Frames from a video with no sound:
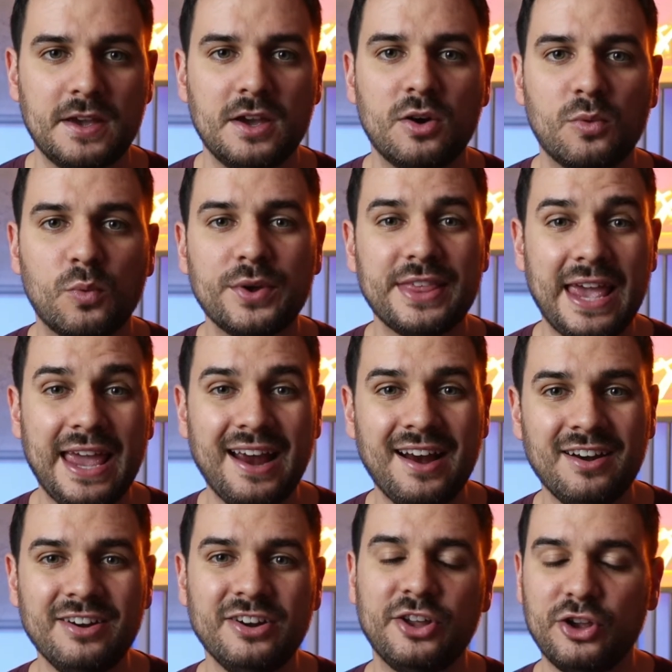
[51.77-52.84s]
With
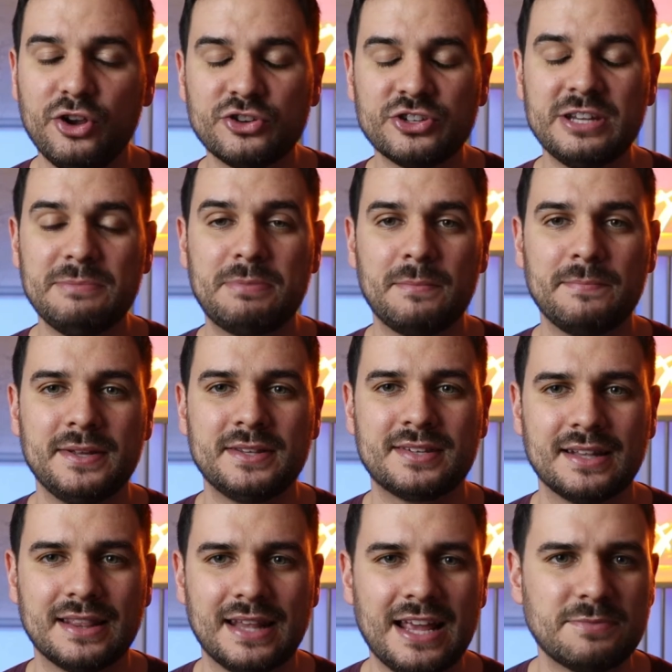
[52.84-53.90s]
air, you usually bump into less